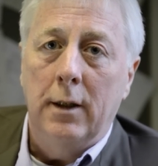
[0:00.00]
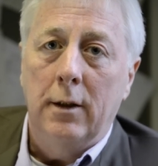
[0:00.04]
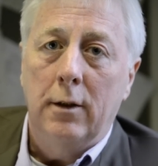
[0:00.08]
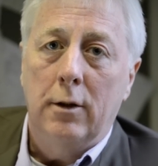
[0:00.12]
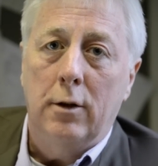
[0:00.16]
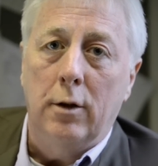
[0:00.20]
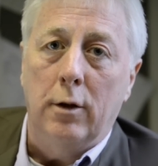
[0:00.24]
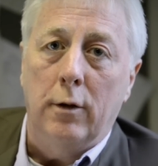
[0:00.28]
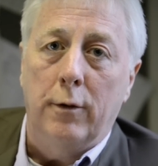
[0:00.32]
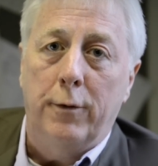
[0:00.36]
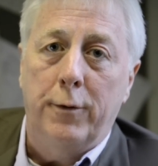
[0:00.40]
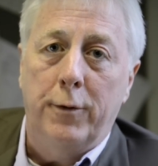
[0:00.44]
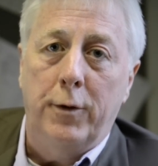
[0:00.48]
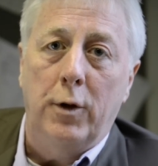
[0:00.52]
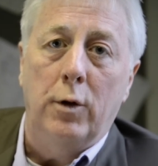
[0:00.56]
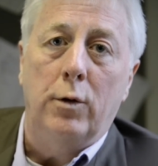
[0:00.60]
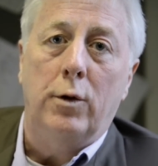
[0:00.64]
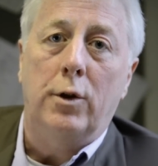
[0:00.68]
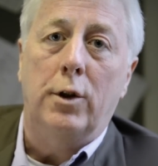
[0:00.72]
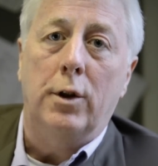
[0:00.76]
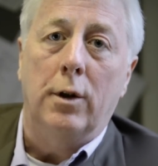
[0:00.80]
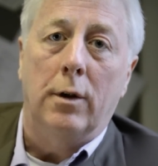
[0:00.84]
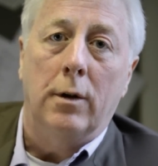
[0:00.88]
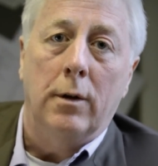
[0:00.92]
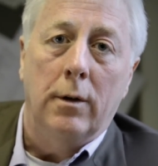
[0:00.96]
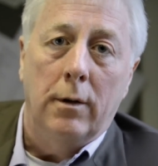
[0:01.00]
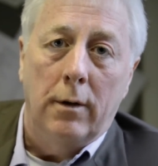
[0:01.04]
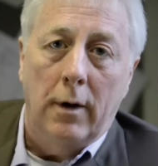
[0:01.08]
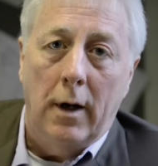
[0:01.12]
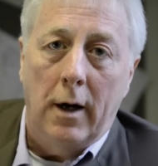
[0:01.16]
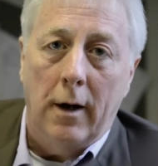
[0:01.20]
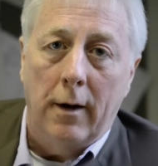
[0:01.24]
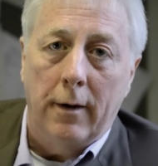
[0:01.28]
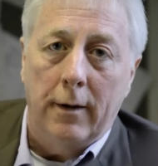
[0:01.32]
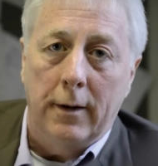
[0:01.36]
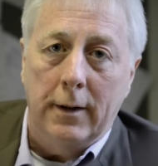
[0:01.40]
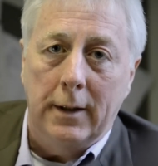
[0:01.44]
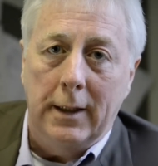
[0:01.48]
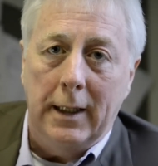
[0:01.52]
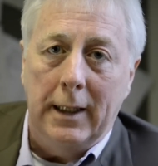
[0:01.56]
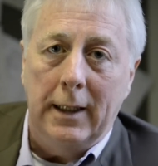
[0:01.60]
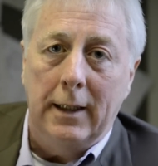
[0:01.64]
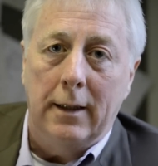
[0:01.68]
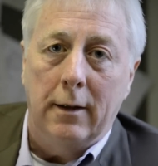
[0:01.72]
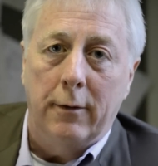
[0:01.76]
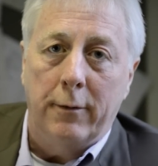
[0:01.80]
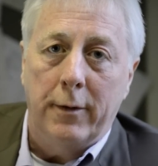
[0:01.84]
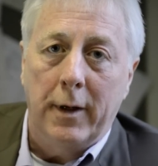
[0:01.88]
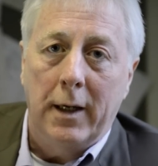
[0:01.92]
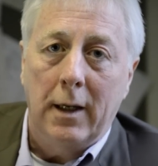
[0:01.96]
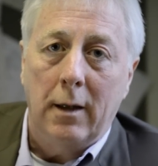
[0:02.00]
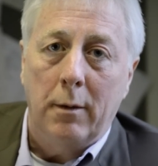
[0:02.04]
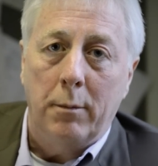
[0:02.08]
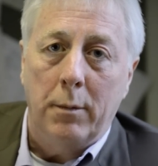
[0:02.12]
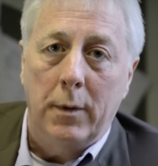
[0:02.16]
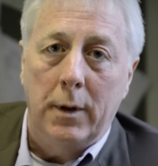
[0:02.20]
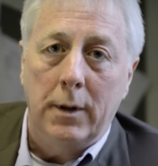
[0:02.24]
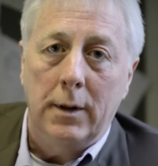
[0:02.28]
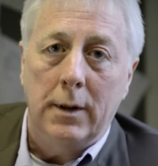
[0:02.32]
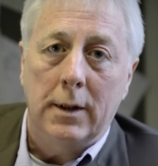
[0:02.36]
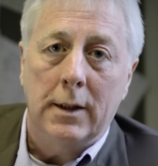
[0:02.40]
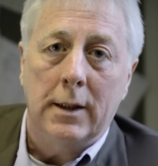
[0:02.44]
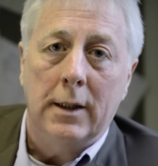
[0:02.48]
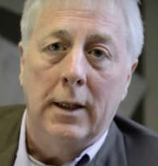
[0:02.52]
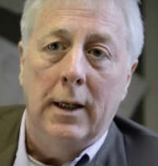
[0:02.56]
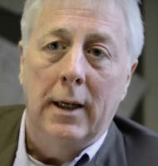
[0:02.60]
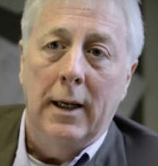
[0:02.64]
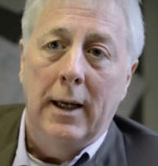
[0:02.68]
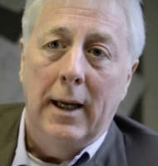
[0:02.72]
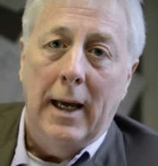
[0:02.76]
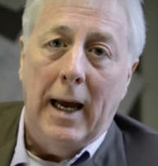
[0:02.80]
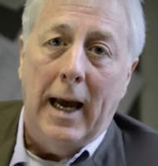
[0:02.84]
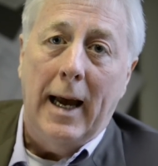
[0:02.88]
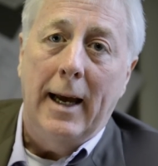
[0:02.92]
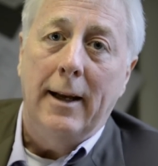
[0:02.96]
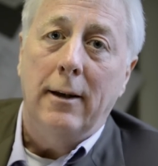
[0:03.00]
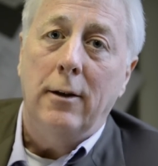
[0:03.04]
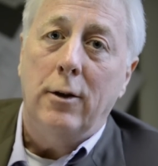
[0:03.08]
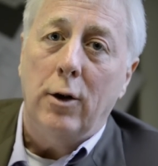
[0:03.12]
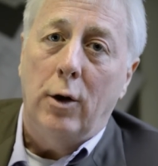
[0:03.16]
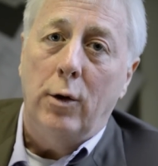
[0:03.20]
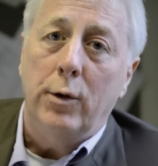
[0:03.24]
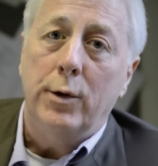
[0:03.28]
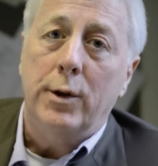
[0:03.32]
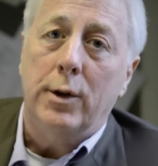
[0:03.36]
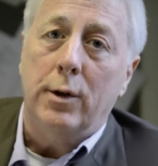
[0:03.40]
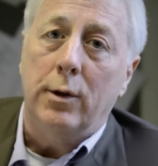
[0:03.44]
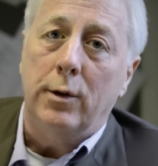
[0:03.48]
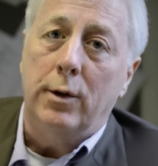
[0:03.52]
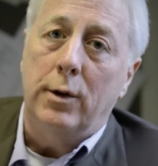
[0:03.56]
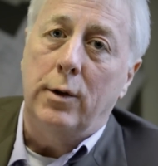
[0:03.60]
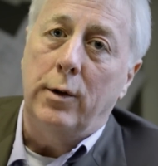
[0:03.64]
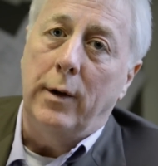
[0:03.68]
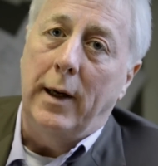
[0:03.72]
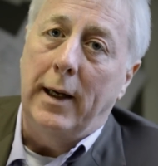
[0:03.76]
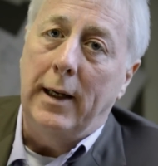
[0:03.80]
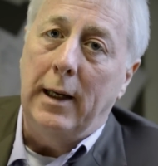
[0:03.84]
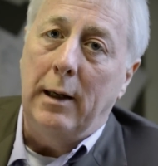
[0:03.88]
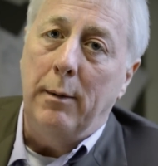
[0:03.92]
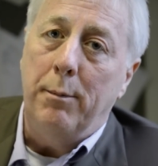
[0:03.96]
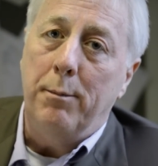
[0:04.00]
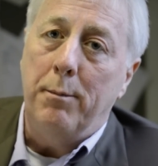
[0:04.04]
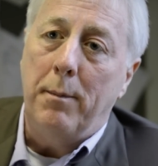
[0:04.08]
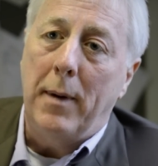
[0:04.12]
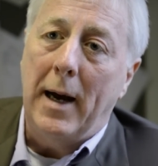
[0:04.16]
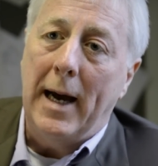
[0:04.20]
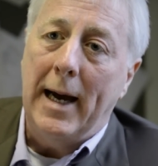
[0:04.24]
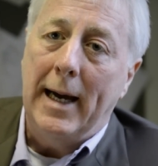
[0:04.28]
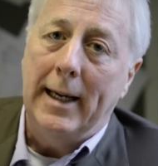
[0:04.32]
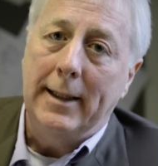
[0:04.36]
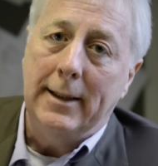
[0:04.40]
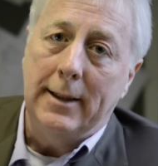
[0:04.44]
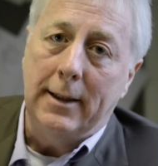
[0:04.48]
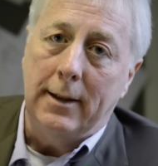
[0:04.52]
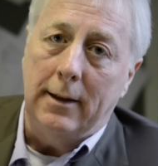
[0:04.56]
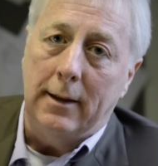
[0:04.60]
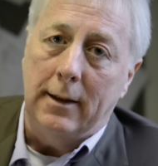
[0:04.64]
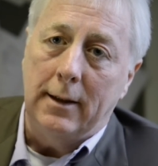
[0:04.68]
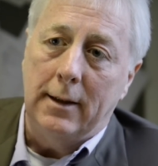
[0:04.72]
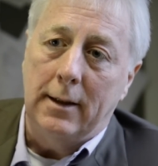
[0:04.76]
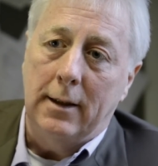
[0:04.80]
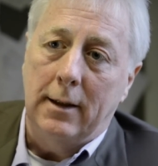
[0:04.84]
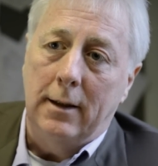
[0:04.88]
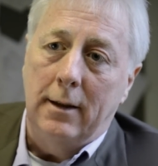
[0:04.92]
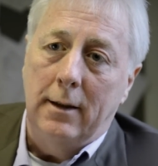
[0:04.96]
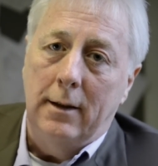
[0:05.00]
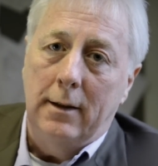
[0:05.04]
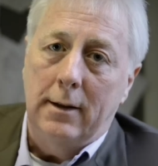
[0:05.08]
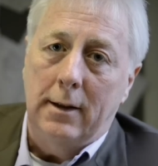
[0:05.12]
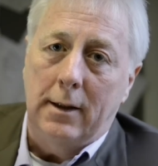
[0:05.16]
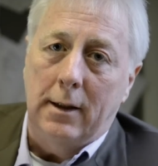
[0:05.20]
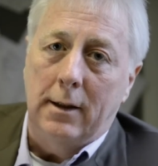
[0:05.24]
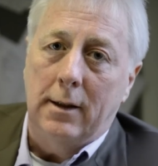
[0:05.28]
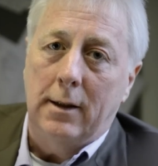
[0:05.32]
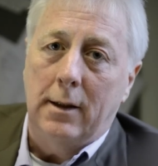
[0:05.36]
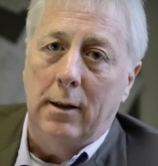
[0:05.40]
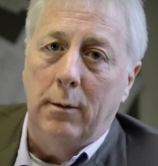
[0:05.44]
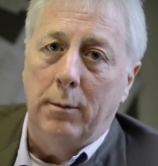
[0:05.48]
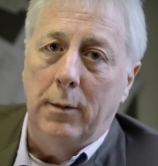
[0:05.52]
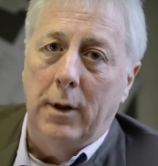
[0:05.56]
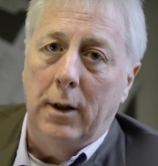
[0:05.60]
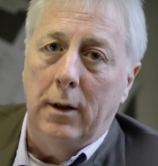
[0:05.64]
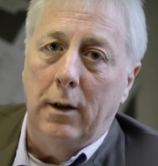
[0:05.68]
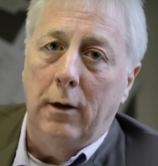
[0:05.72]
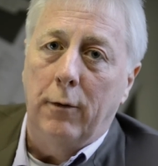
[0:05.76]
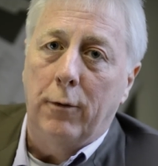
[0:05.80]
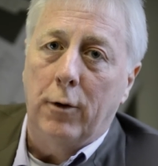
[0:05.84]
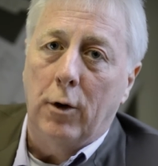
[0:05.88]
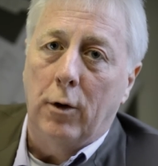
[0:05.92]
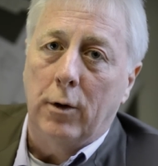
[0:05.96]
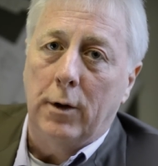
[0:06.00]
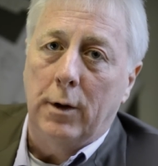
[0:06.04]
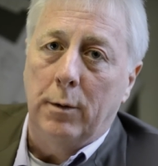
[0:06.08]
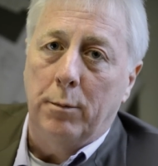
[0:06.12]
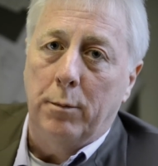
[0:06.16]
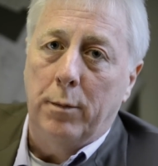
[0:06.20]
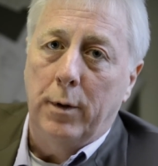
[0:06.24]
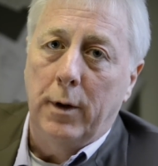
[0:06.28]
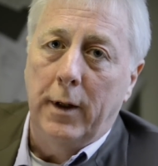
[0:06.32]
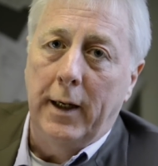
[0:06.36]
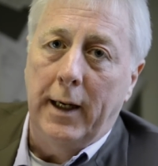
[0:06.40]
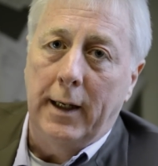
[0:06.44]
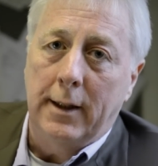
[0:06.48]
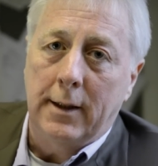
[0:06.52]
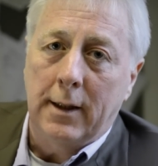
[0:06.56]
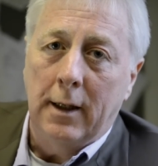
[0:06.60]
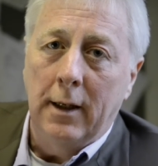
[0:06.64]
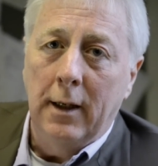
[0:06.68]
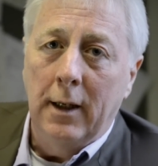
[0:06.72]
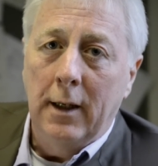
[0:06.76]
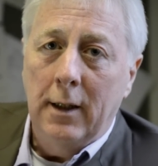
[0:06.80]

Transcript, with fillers: to future R&D developments and also to any patent system that you've got in place.